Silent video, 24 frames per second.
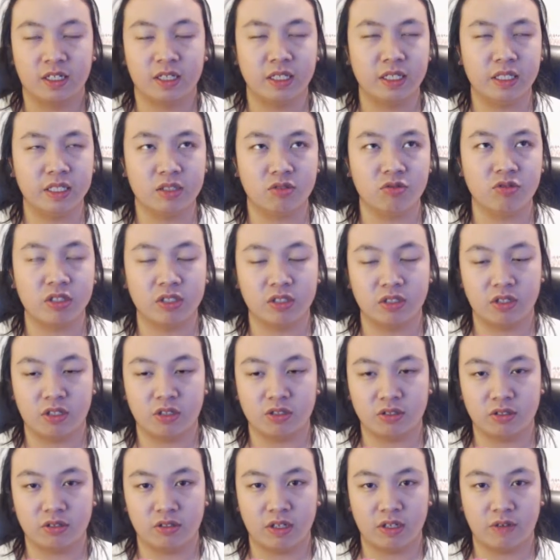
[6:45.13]
These three
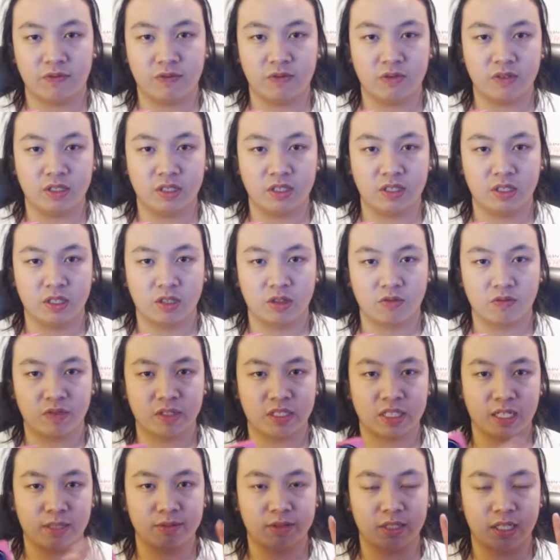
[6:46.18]
songs are definitely the three
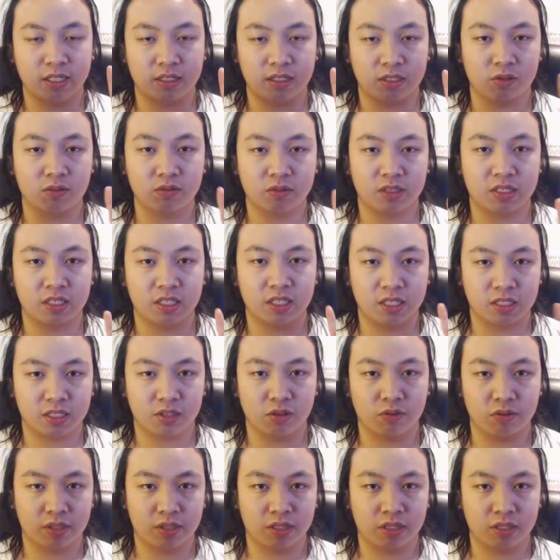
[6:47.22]
types I don't see us
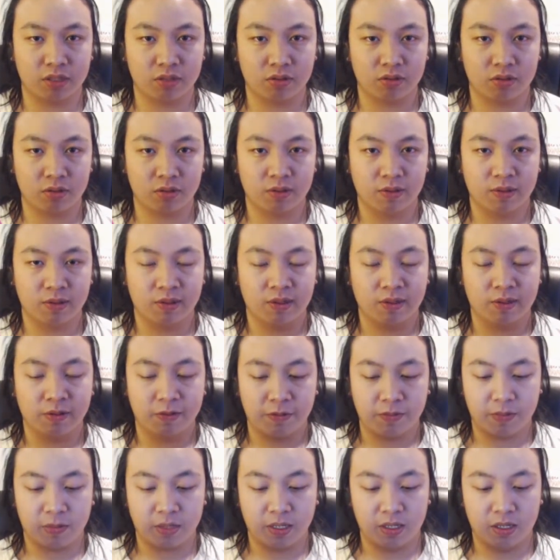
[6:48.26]
going into.
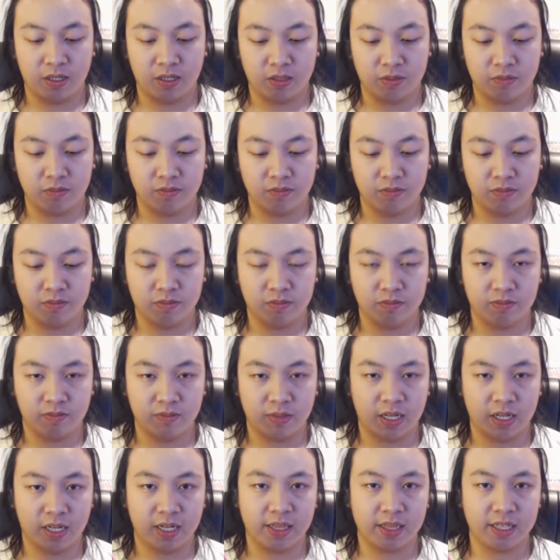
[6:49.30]

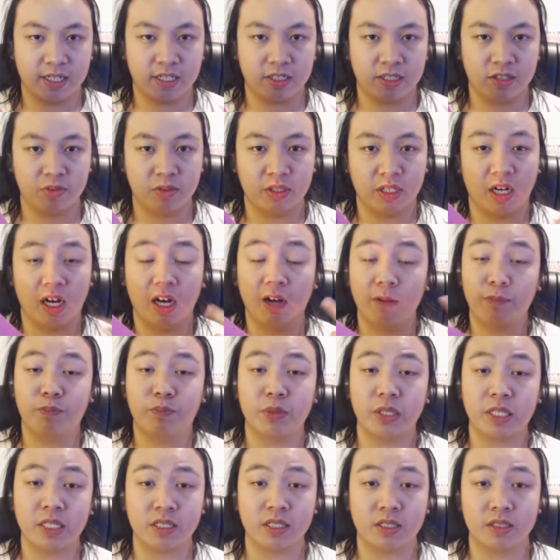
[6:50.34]
I think it'll be an
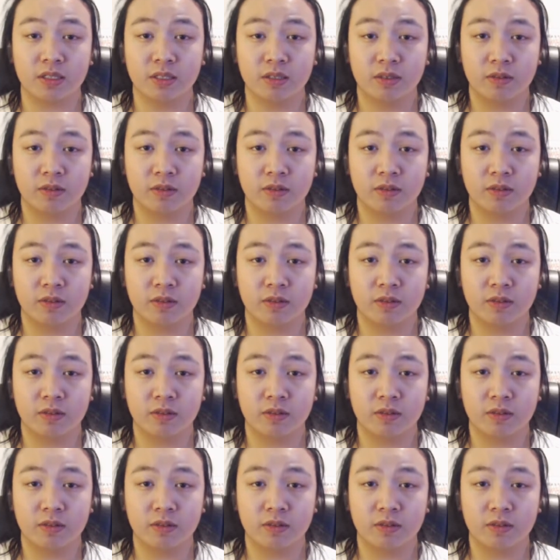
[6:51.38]
upbeat